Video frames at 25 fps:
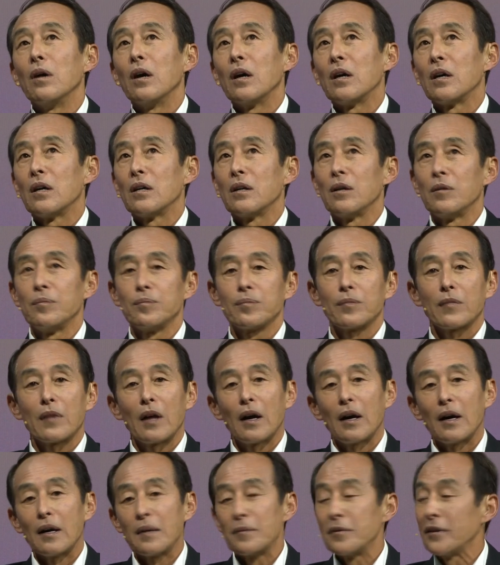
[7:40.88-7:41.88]
um,
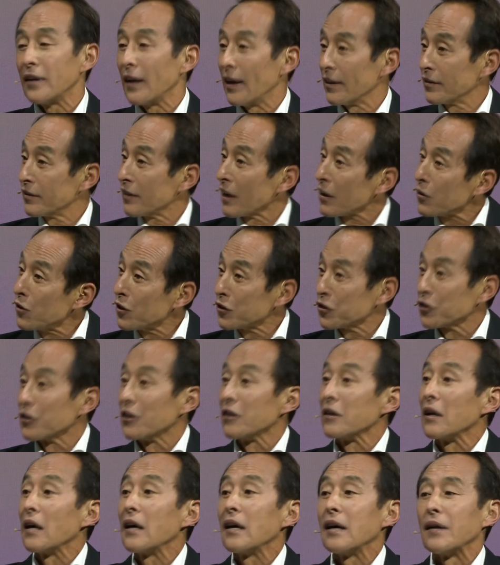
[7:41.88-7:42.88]
I've been asked that question a
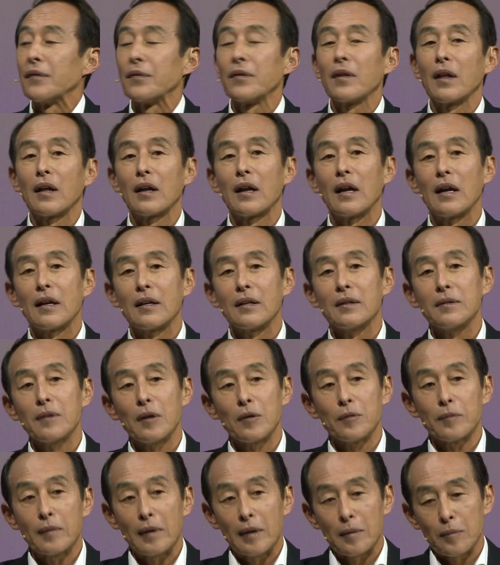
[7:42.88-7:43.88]
lot, and I,
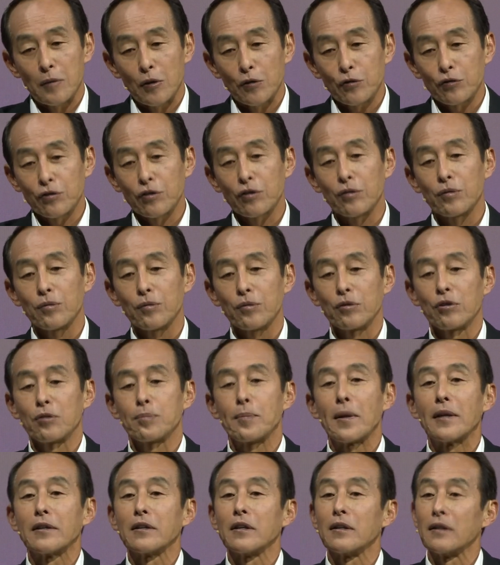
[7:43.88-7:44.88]
um, I'm also
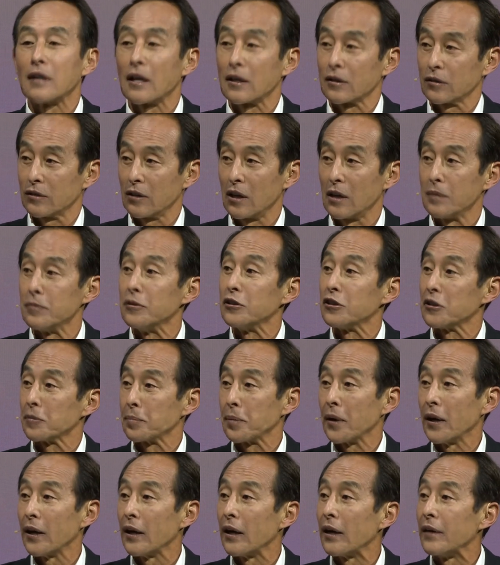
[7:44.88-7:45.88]
spend a lot of time in
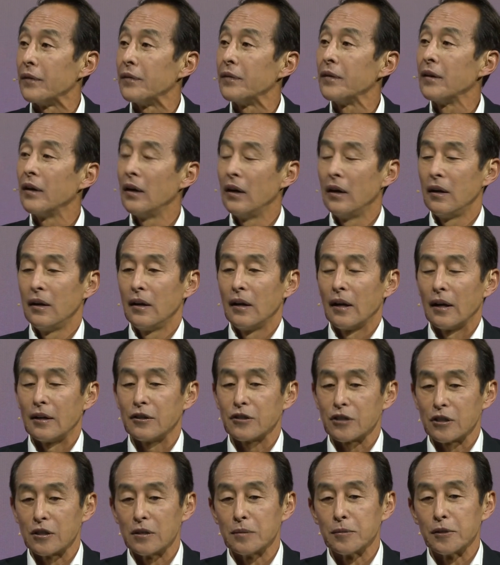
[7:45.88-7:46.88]
Japan and
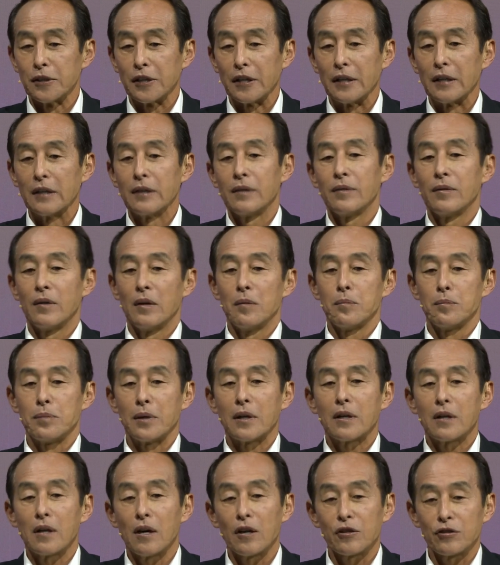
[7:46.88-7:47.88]
Germany
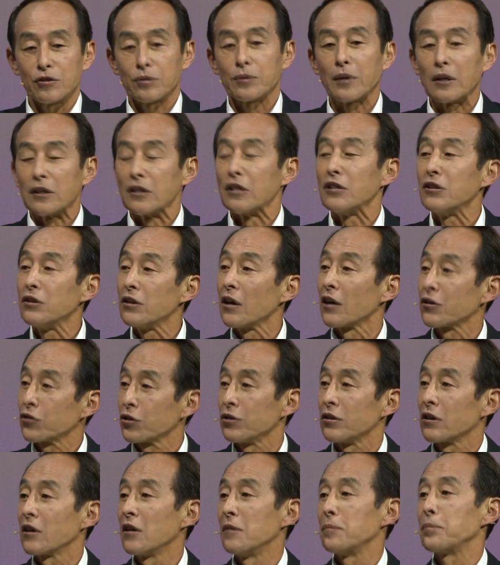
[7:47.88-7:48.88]
because their
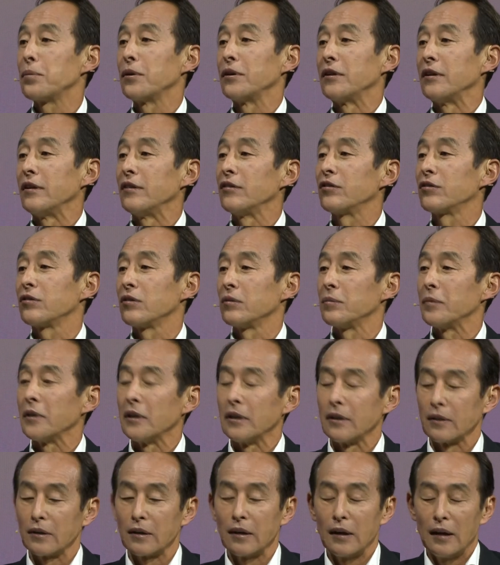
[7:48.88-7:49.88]
industrial companies
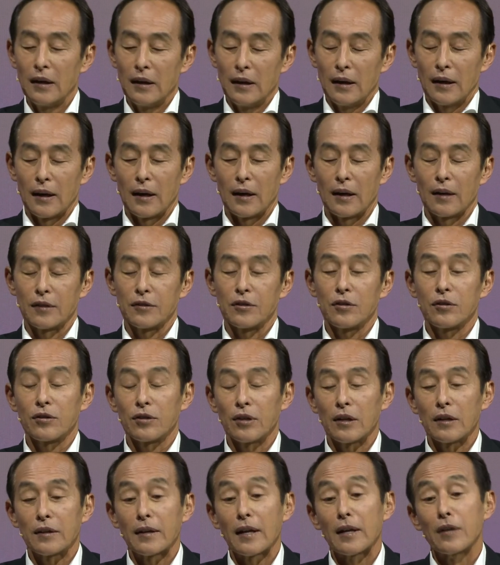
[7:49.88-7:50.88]
been uh,
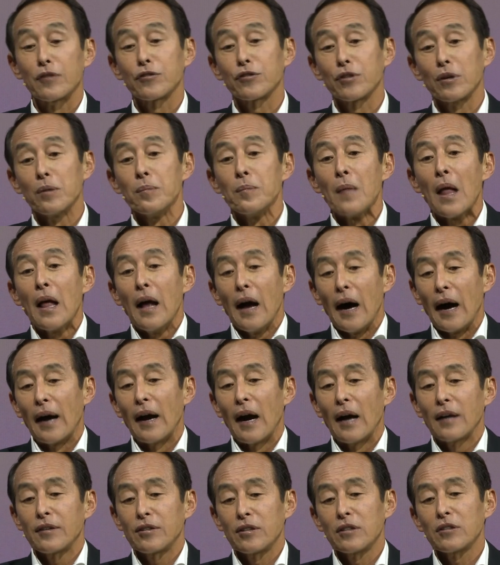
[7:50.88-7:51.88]
sitting there. So
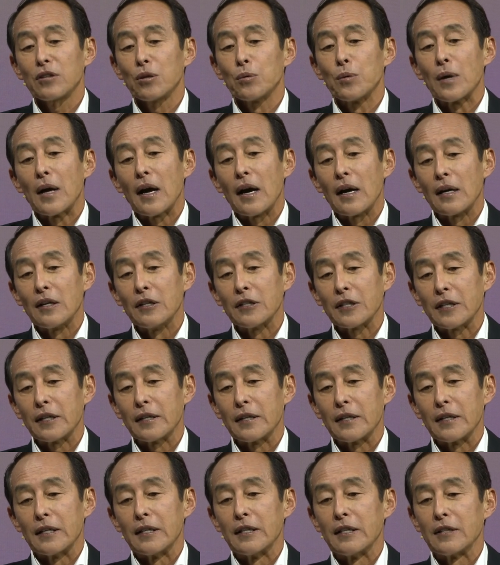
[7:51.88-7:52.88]
I, I, think the way I look
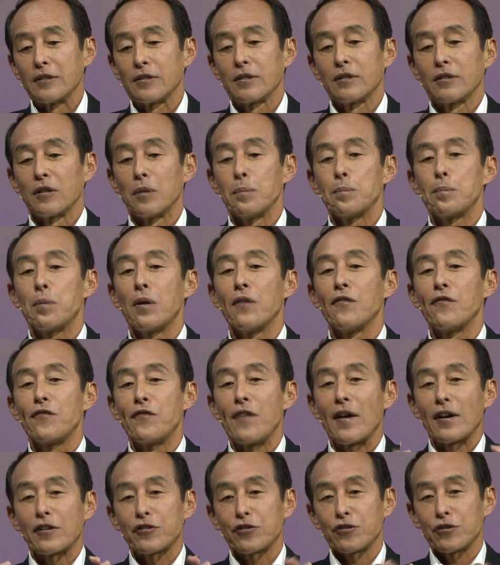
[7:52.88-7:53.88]
at it, the
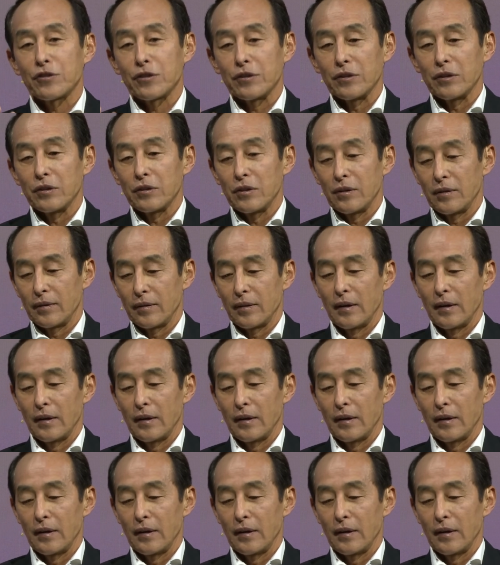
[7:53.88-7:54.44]
perfection